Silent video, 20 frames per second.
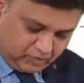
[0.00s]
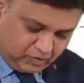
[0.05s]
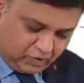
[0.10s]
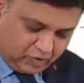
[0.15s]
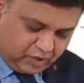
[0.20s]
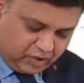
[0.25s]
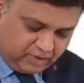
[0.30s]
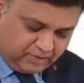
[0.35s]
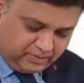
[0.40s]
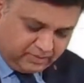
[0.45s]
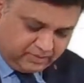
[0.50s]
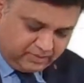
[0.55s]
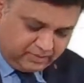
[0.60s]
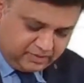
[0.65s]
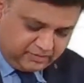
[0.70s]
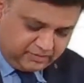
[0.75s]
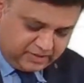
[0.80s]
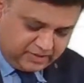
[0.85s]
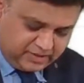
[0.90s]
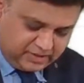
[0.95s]
column number
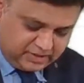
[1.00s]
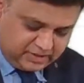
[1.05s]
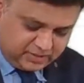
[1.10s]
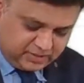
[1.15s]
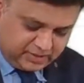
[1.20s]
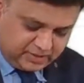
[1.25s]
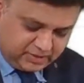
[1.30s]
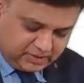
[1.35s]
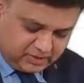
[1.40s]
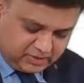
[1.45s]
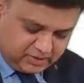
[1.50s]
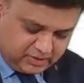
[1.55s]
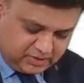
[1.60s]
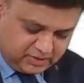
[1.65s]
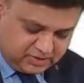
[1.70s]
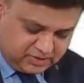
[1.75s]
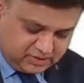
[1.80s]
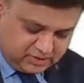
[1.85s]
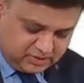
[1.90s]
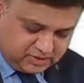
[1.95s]
1 is
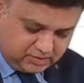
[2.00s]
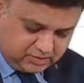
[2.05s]
particulars.